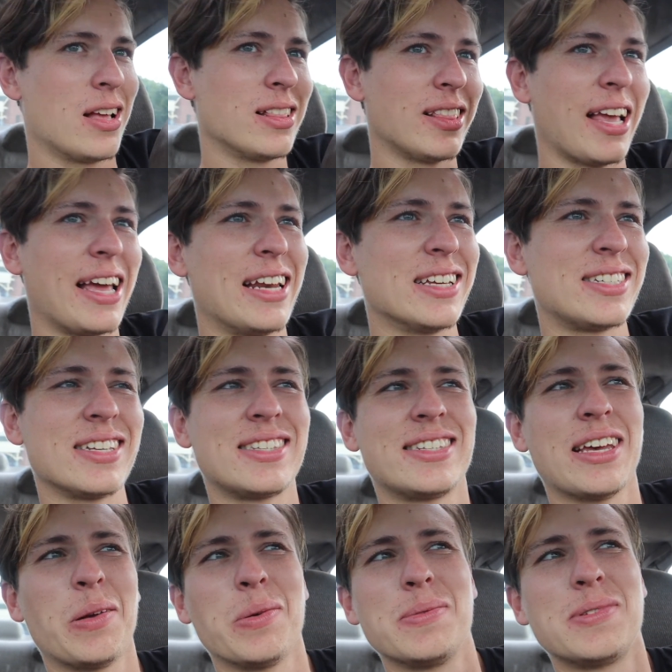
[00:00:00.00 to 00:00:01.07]
The latest it
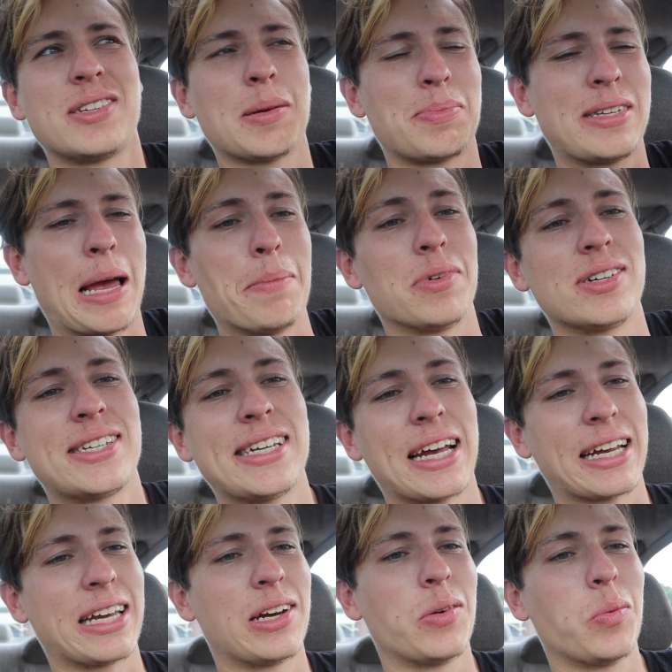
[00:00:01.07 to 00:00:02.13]
said was September
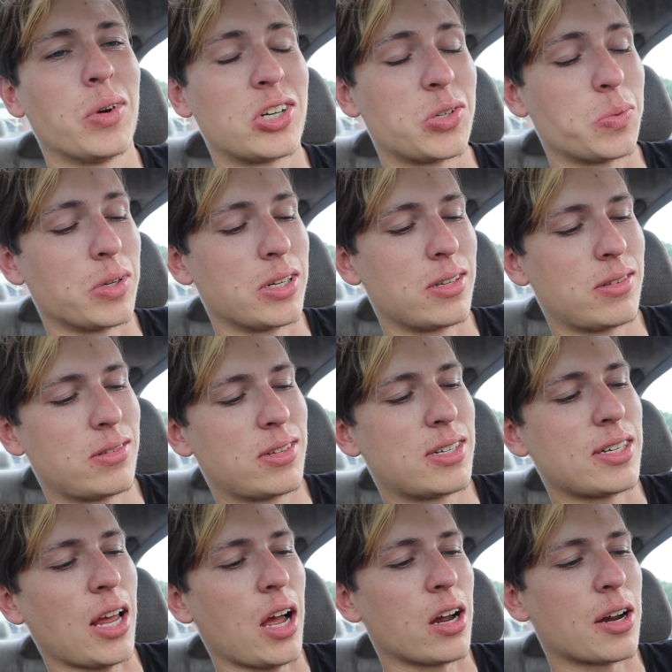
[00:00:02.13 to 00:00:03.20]
2nd, which would
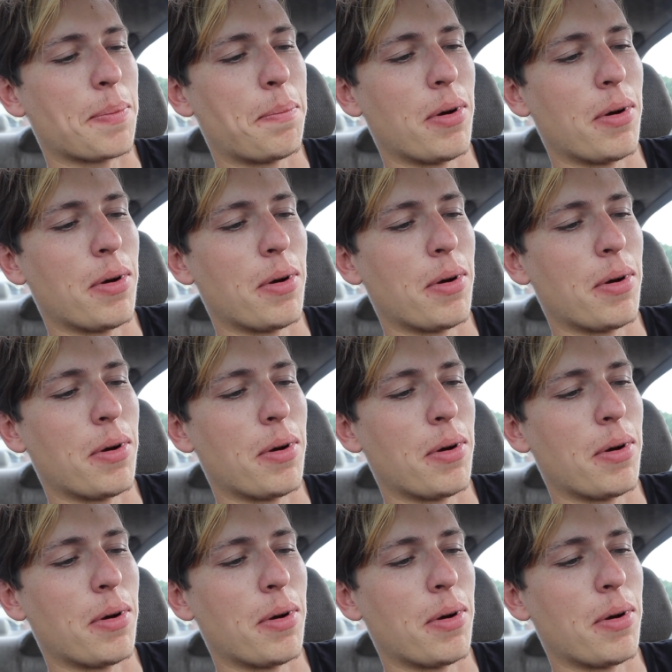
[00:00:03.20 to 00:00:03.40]
suck,